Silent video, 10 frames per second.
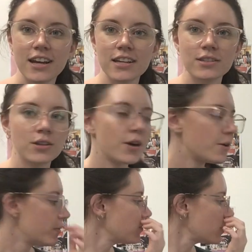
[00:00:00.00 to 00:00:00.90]
So
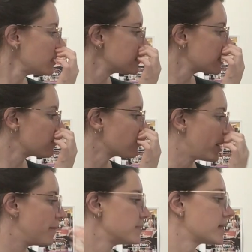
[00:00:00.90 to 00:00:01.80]
we've got a set of
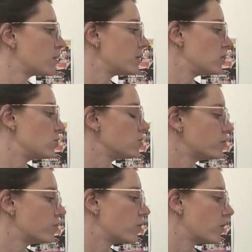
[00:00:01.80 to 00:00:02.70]
rhymes that we use
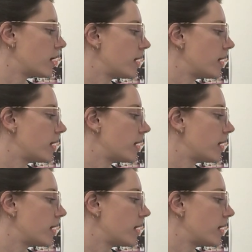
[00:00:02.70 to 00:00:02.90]
for